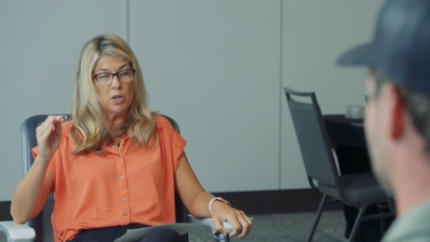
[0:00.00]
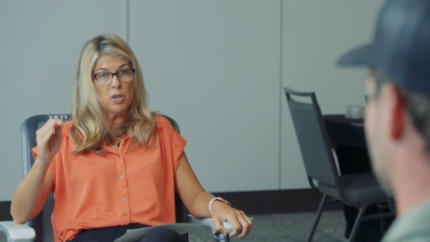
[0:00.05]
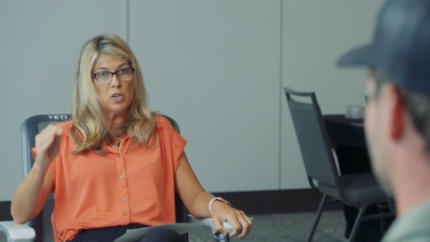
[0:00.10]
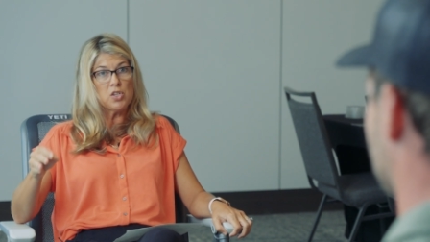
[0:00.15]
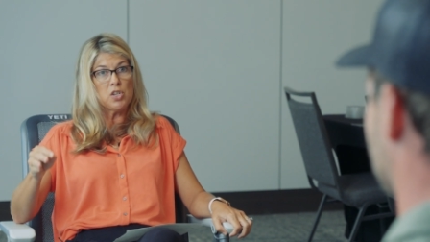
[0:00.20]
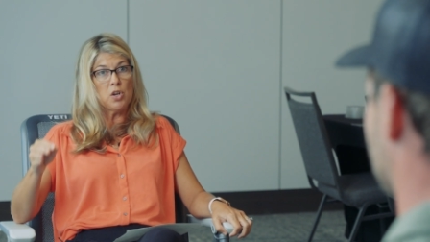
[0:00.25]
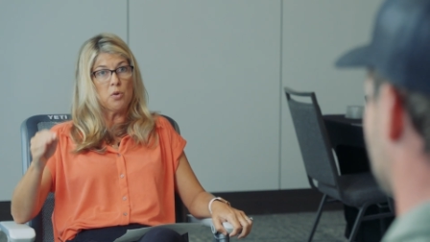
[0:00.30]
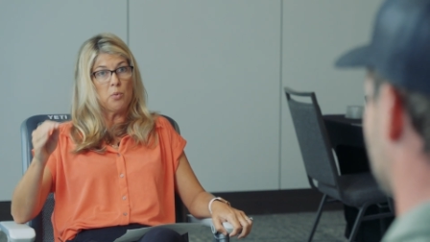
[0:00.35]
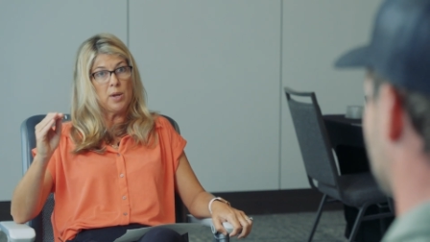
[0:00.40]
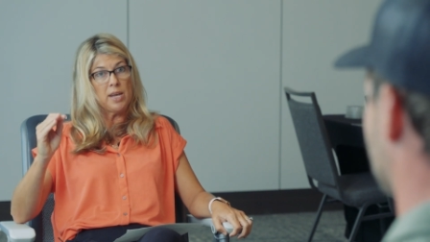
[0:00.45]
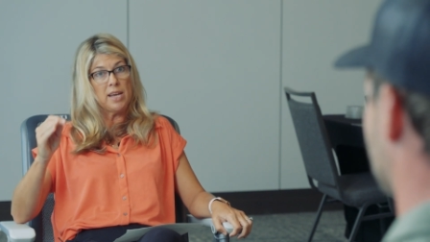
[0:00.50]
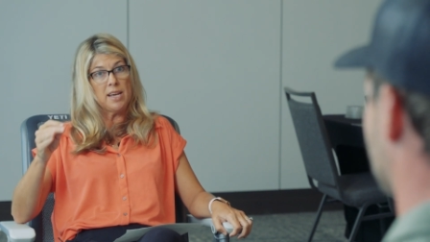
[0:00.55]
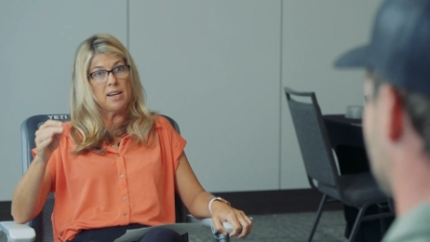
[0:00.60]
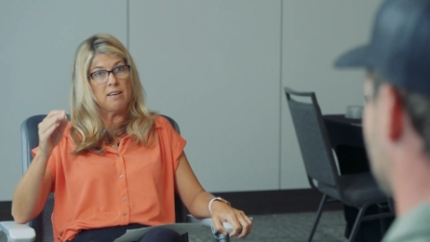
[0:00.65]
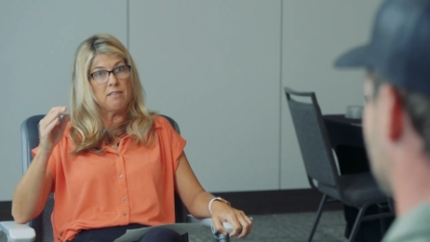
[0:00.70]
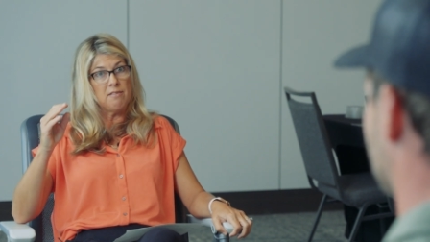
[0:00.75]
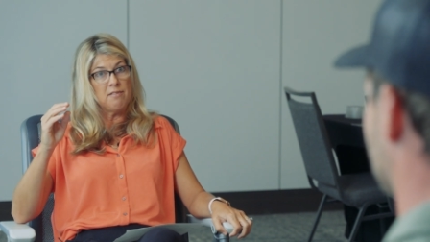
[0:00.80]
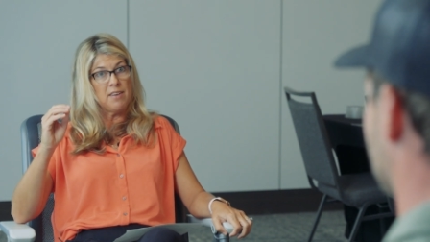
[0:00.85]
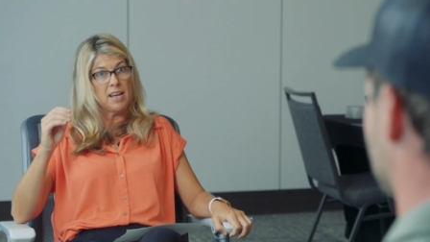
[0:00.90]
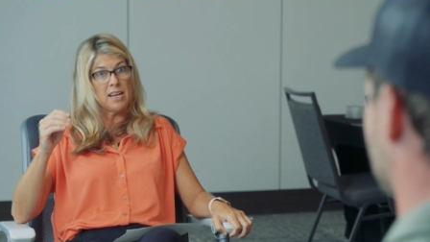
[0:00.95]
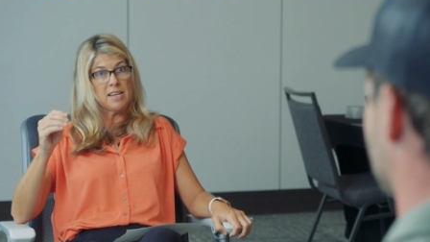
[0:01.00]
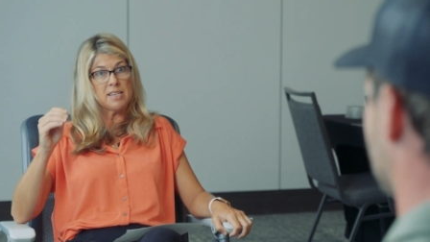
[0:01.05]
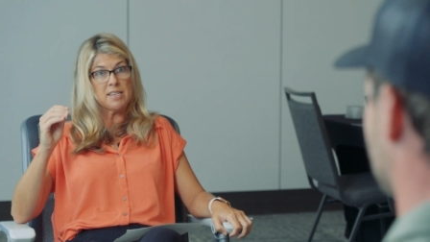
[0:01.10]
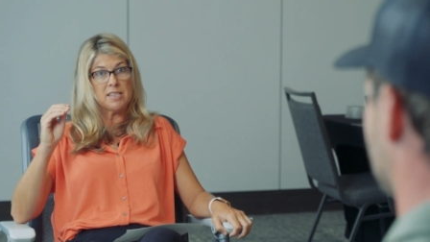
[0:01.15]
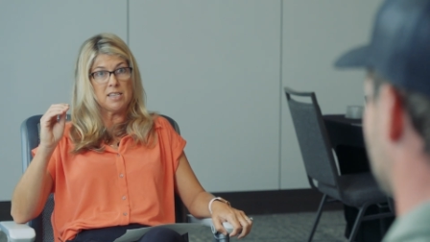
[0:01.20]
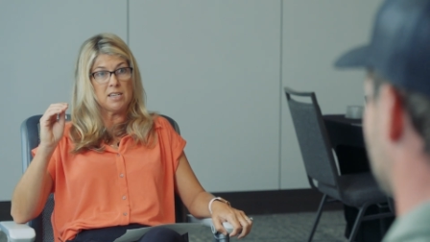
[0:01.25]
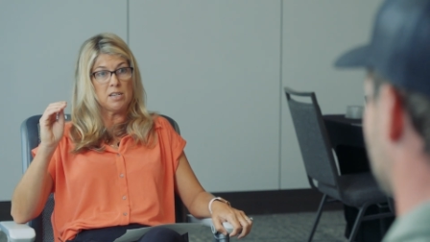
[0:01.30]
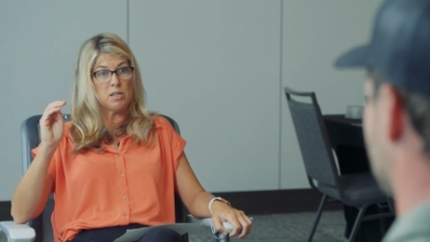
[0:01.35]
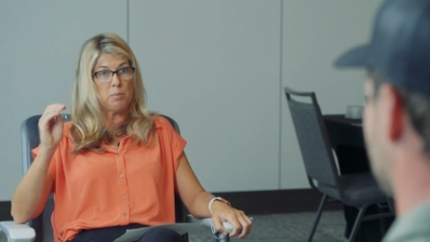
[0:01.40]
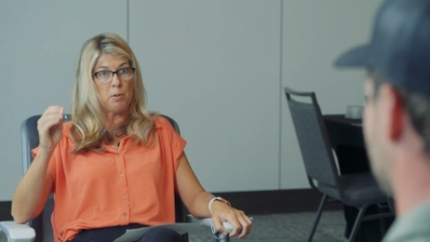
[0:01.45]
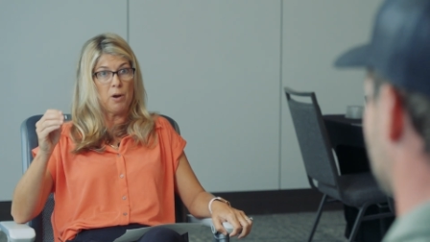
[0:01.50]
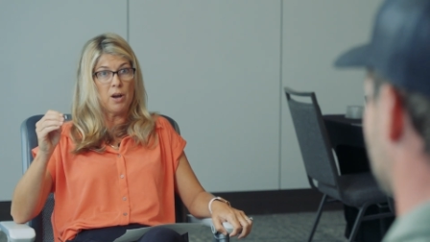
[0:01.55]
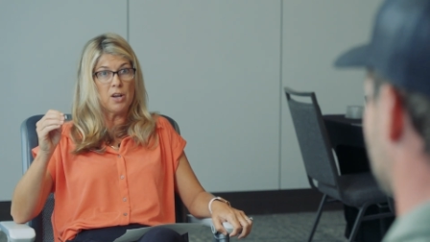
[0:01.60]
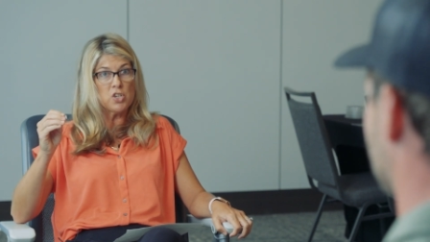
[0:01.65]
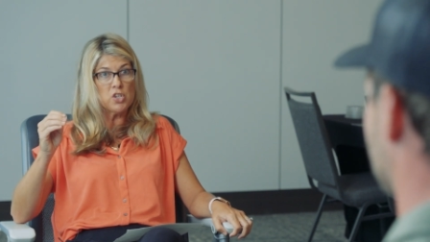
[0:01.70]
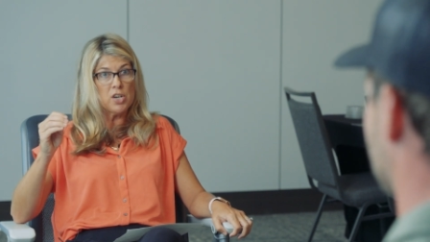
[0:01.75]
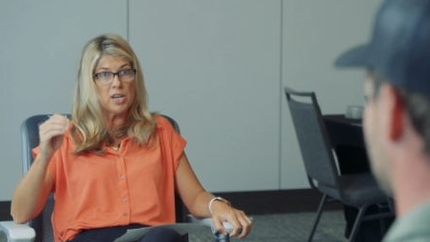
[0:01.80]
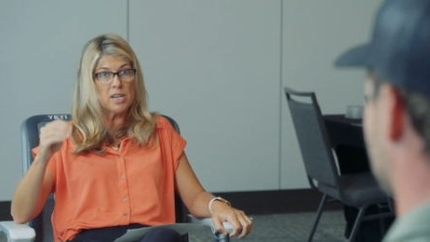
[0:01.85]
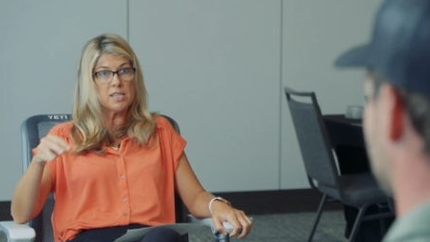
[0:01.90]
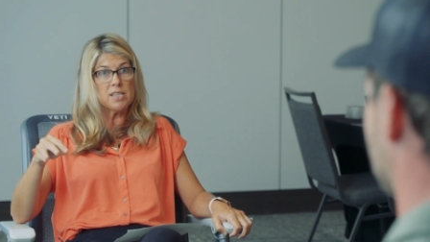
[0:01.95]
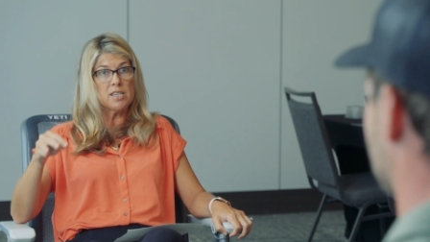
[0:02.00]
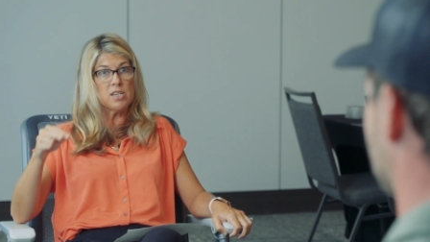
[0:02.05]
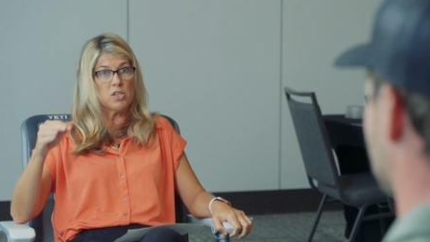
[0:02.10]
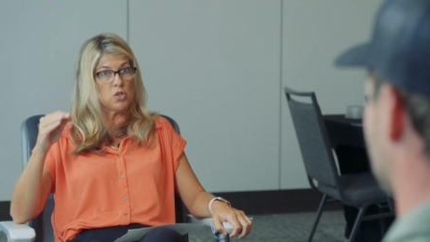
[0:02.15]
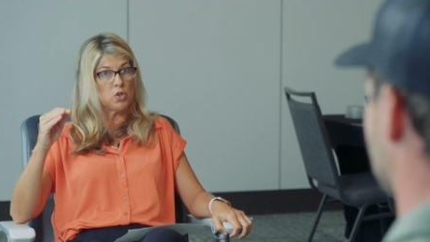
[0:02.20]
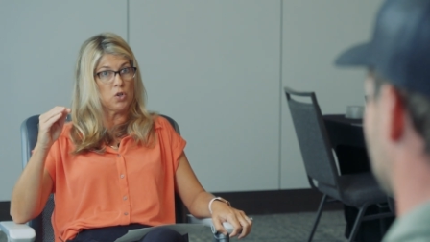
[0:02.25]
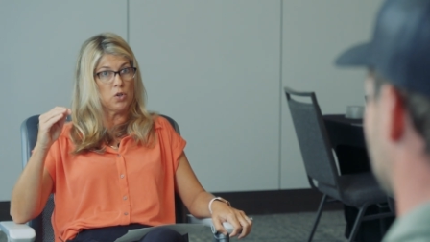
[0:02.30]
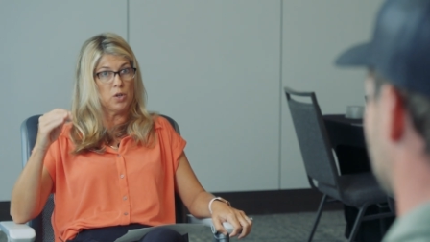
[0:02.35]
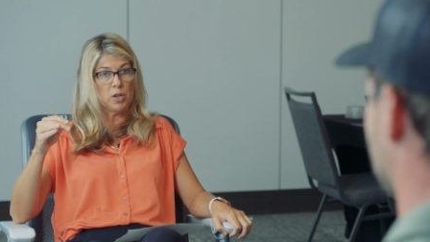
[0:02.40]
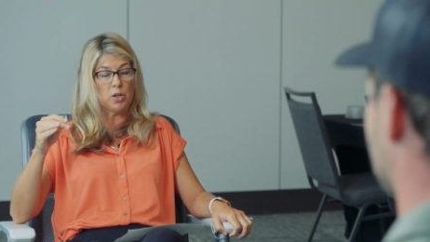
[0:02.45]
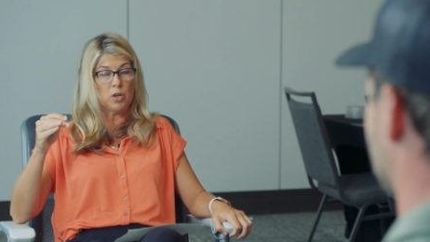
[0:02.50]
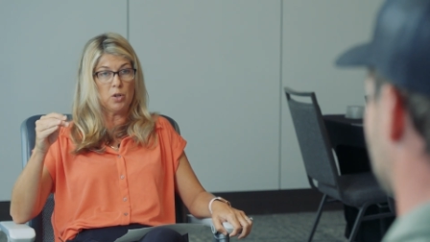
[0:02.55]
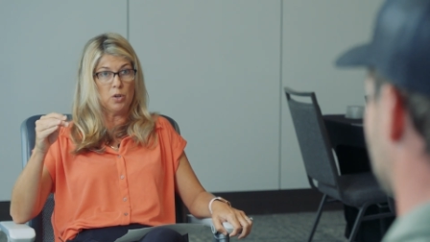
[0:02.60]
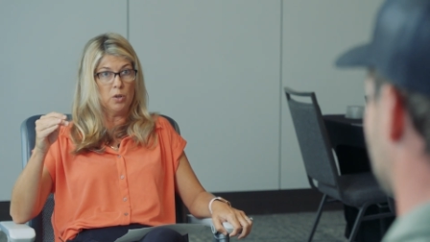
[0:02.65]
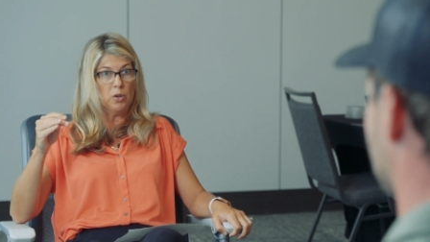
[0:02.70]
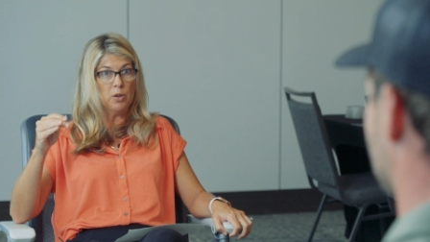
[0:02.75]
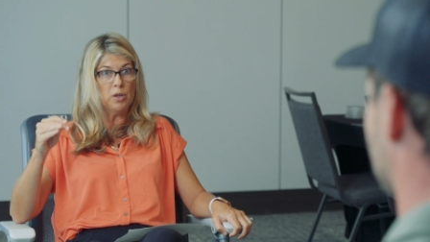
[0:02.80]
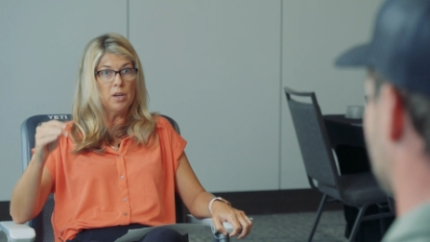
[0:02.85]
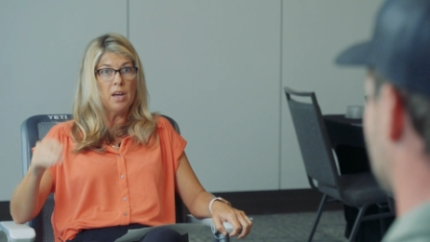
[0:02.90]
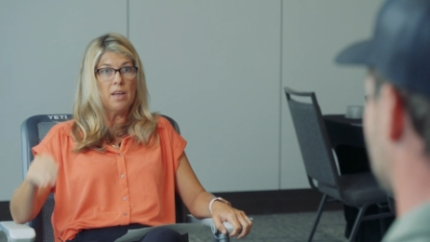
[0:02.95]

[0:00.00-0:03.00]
so we can advance these projects is critical.